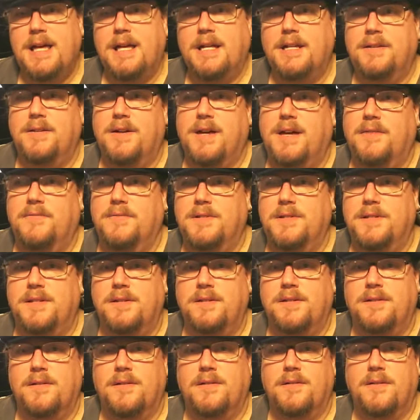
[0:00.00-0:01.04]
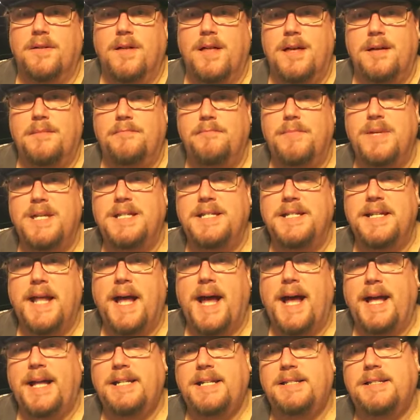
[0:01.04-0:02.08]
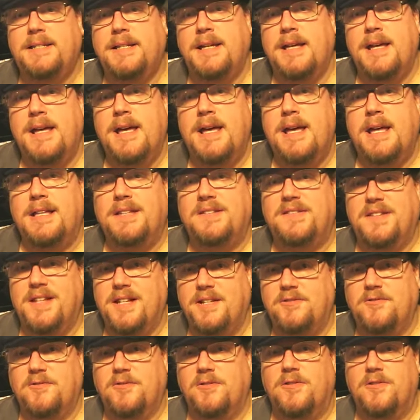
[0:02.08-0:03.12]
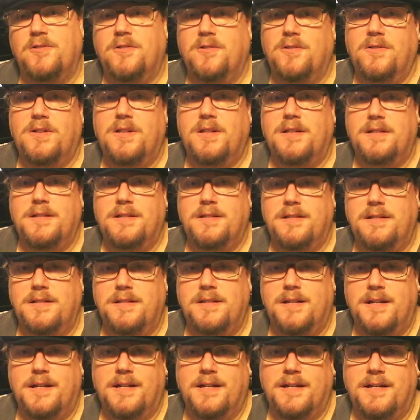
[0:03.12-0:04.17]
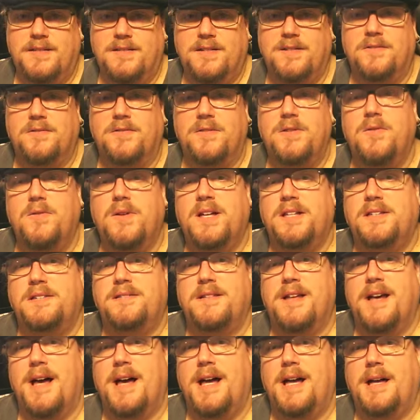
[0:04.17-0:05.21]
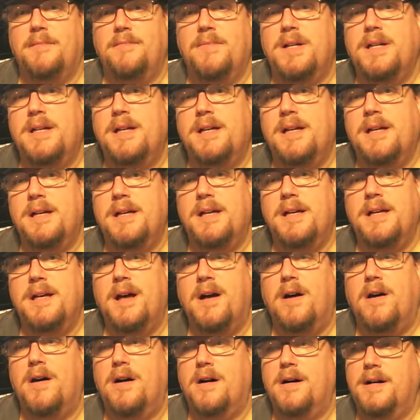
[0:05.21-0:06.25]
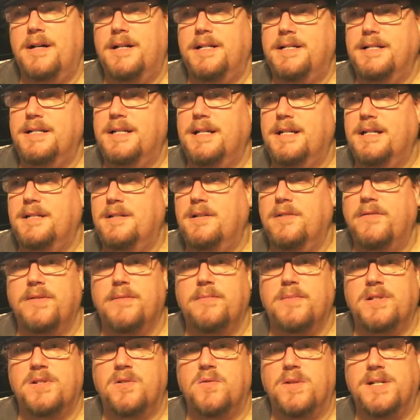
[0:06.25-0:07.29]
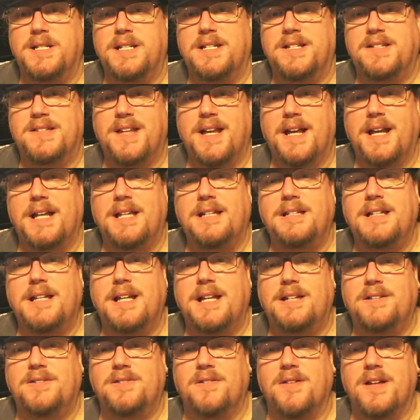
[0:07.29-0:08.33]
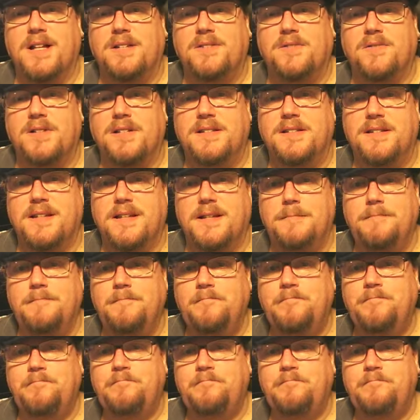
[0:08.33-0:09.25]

You have until midnight Central U.S. time on November 22nd to get your entries in.